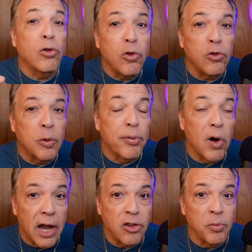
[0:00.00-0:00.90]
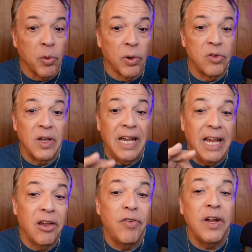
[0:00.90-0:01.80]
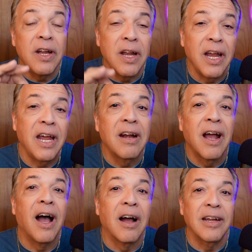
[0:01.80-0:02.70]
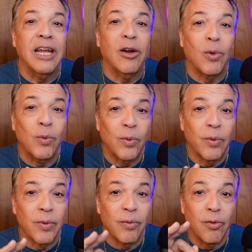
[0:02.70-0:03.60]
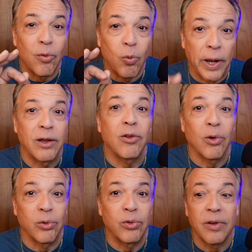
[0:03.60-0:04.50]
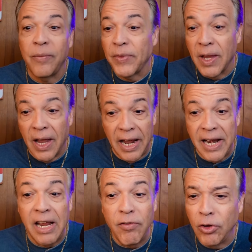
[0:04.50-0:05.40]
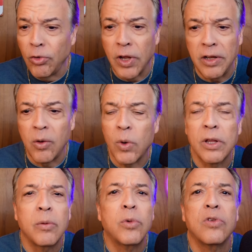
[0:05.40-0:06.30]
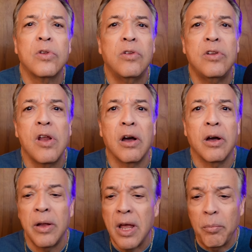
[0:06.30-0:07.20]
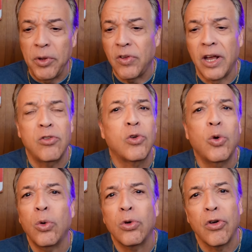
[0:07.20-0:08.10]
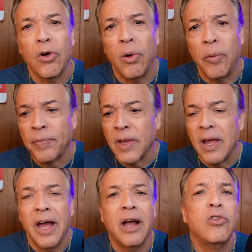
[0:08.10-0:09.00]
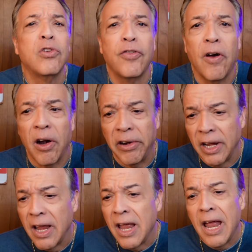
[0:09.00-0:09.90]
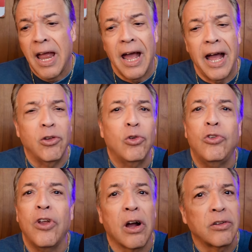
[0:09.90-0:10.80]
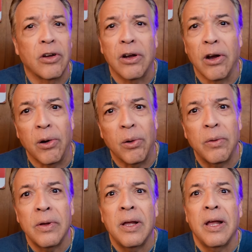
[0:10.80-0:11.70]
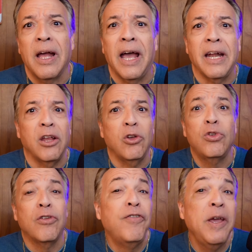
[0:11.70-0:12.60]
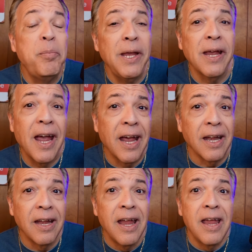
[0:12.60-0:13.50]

also surprised me was even in incognito windows, and I even use. I think one of them was uh, besides Google Chrome and Safari, I used DuckDuckGo and I used a VPN.